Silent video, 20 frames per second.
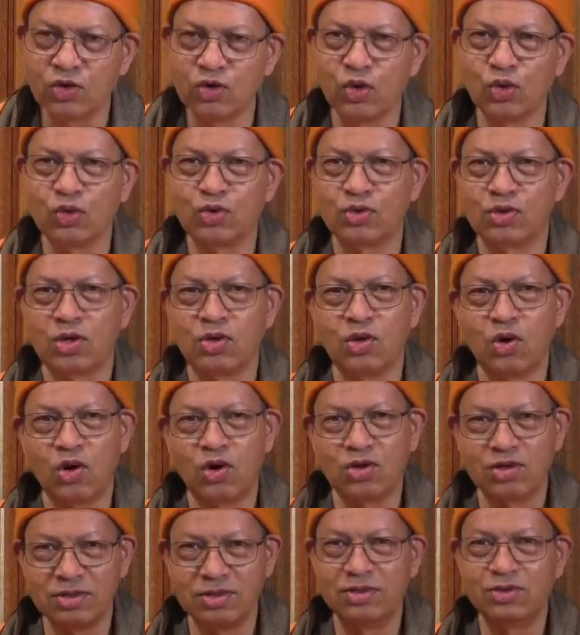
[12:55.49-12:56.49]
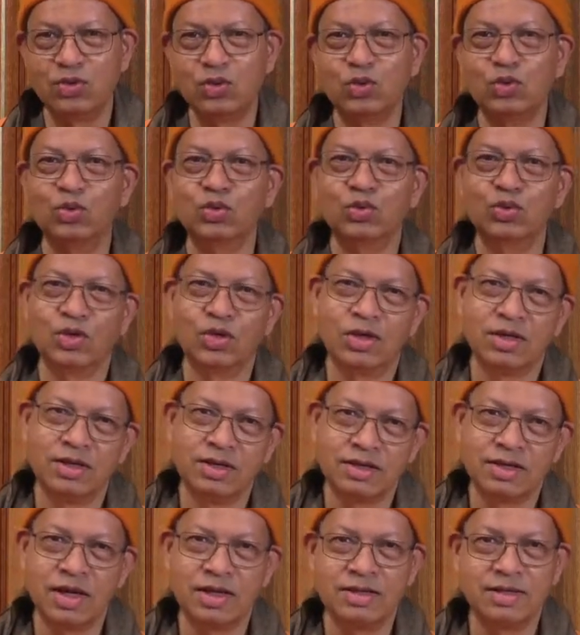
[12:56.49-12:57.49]
No, God in two
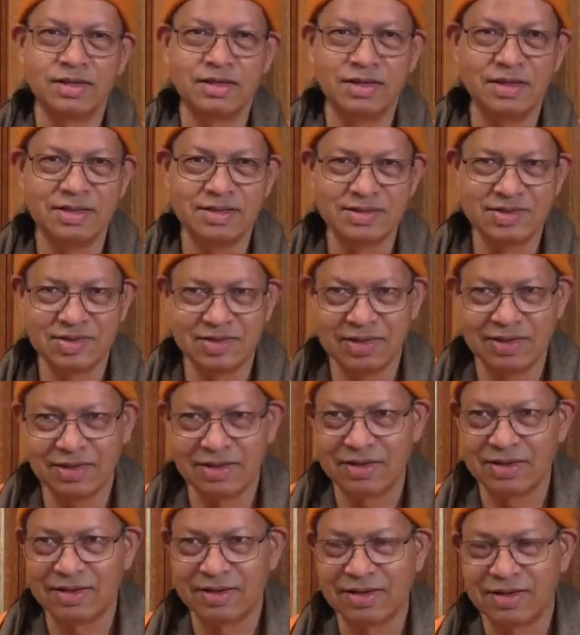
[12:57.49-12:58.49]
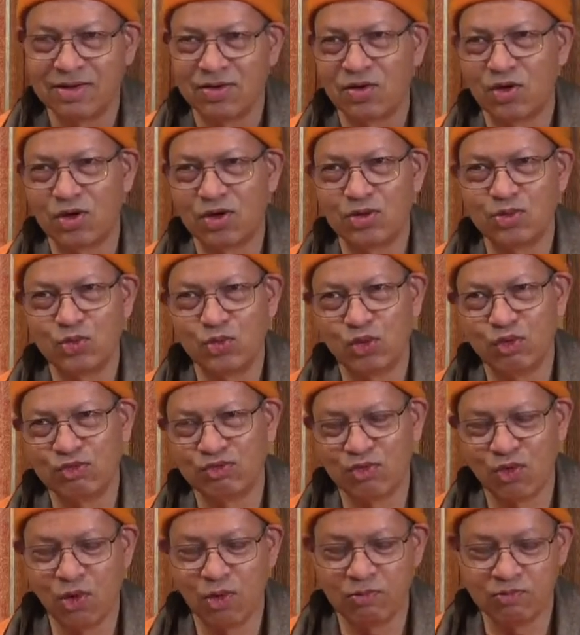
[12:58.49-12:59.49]
categories. God in two
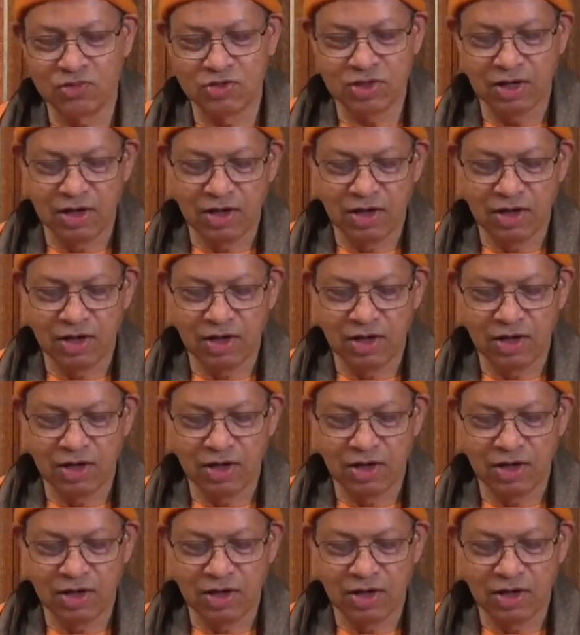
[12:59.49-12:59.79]
forms.